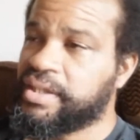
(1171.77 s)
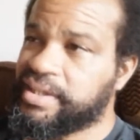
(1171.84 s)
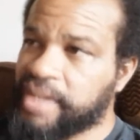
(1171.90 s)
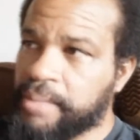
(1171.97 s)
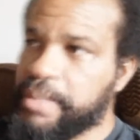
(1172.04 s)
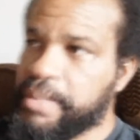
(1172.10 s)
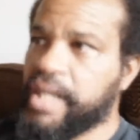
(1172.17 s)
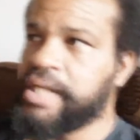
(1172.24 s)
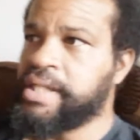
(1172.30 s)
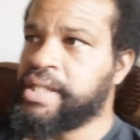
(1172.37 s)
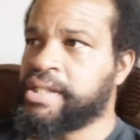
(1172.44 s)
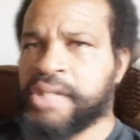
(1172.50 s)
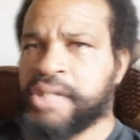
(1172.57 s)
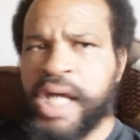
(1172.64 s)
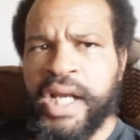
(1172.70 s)
thing about it
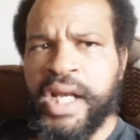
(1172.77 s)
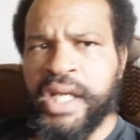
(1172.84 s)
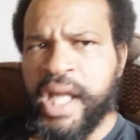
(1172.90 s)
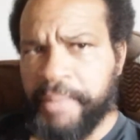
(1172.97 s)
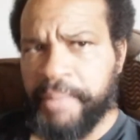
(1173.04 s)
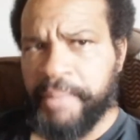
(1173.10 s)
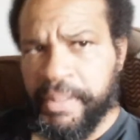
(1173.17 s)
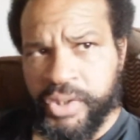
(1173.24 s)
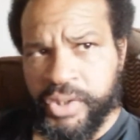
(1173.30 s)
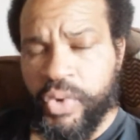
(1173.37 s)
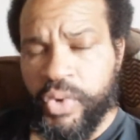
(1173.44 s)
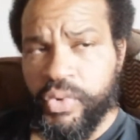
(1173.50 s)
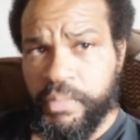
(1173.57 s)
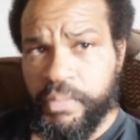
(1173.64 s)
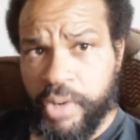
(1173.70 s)
is not a lot of people know
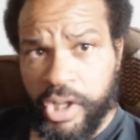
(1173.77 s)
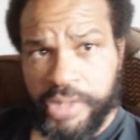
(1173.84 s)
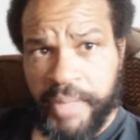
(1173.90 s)
who Paul